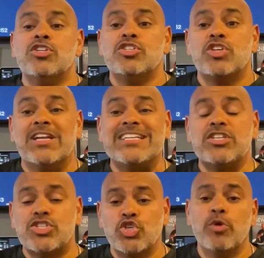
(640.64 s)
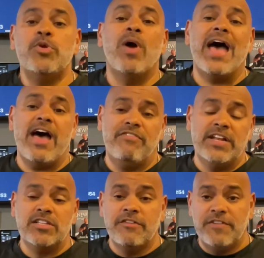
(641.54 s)
So let's assume you have an
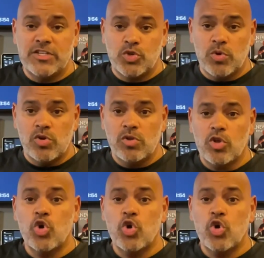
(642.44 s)
individual